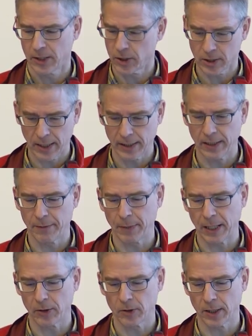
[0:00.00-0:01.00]
just like in a,
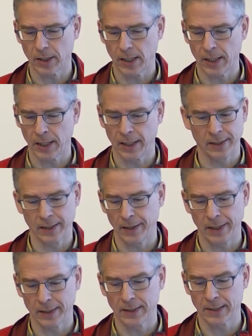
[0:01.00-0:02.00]
bio, uh, in a,
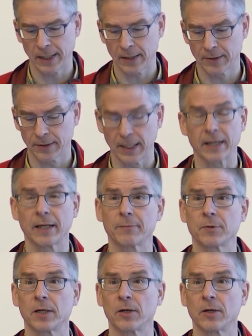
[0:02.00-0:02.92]
in a tech startup,